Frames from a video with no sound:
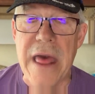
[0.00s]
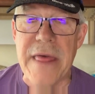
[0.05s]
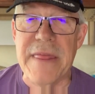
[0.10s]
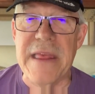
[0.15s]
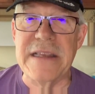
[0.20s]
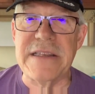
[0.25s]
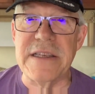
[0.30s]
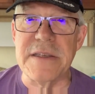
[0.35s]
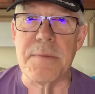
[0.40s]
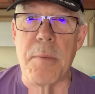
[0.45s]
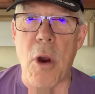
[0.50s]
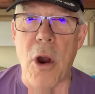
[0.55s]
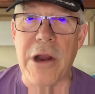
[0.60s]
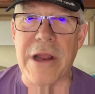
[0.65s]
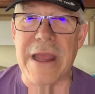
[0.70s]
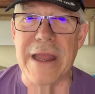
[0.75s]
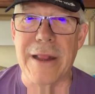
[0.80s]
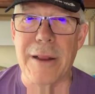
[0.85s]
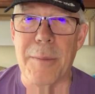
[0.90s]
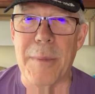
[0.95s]
This is
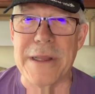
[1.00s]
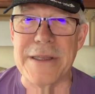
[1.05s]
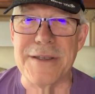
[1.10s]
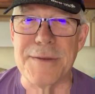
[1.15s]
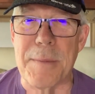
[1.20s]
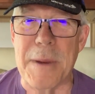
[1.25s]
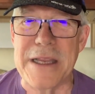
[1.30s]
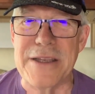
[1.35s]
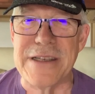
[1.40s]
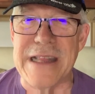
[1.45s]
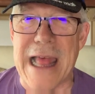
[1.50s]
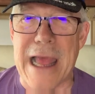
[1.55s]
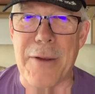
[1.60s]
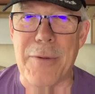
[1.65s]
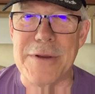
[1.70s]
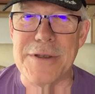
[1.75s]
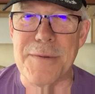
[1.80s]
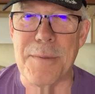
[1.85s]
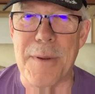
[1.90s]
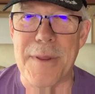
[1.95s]
Mark Idelman,
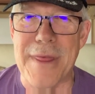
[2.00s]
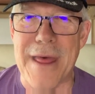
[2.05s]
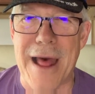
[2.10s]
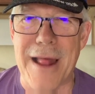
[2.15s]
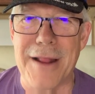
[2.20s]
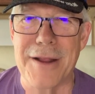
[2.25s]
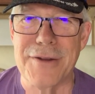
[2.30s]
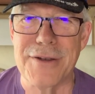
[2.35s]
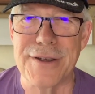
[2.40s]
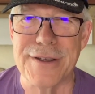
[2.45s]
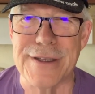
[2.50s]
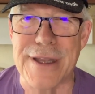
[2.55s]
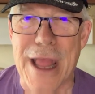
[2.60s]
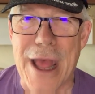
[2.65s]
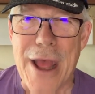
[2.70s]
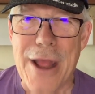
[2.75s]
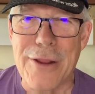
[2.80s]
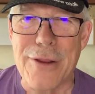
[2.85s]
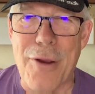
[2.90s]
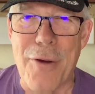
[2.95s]
speech-language pathologist.
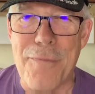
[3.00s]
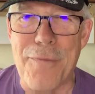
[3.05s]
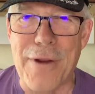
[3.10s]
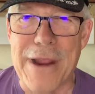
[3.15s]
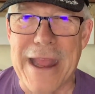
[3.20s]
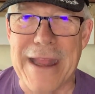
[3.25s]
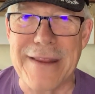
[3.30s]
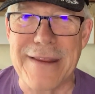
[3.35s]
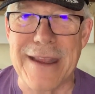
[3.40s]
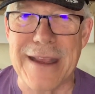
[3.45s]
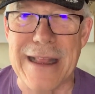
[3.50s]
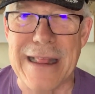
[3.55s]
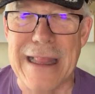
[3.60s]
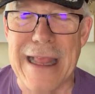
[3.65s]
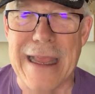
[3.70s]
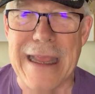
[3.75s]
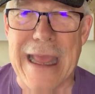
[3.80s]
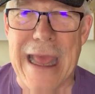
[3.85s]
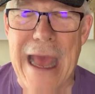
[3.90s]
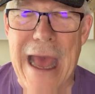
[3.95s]
Don't forget to
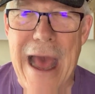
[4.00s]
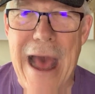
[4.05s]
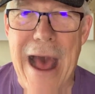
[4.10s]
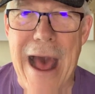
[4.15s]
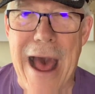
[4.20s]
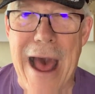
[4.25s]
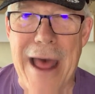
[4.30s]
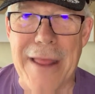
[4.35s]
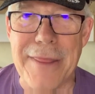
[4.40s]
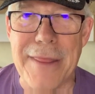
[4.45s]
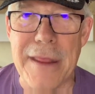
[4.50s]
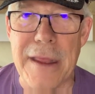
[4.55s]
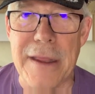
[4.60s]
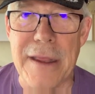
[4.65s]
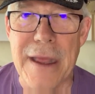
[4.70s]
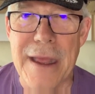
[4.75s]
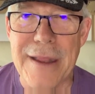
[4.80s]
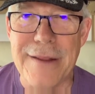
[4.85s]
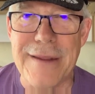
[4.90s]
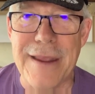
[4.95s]
click on
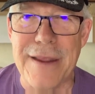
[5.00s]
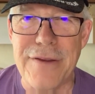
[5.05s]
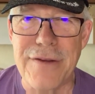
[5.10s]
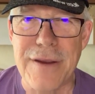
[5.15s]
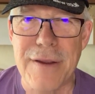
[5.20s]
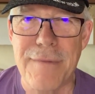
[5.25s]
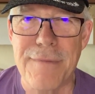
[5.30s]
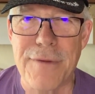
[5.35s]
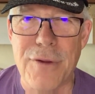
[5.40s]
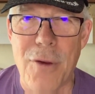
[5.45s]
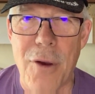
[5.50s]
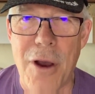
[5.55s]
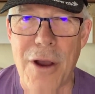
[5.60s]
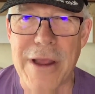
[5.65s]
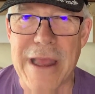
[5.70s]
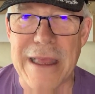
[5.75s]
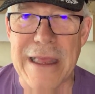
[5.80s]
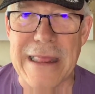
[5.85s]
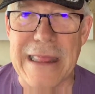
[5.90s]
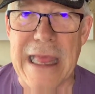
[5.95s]
the Teaching of
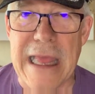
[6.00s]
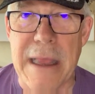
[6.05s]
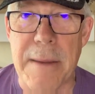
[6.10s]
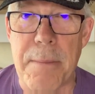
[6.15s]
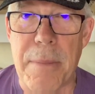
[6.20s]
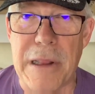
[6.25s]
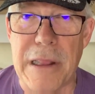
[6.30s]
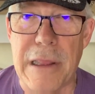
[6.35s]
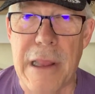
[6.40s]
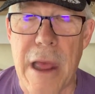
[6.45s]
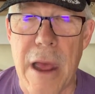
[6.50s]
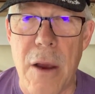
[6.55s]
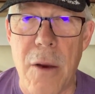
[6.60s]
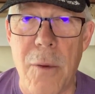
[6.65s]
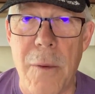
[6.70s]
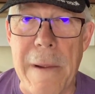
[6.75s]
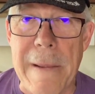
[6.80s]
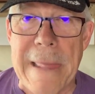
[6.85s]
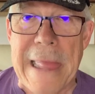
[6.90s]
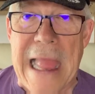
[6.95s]
Talking link
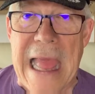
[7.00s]
below.